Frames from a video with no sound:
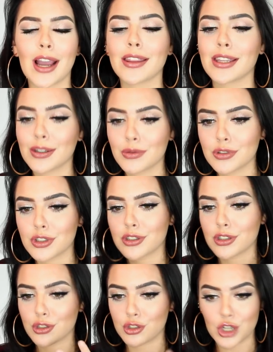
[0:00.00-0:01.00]
I think it was
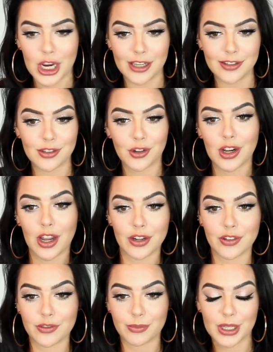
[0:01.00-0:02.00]
just the shades are
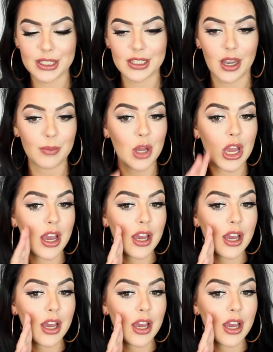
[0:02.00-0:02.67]
kind of messed up.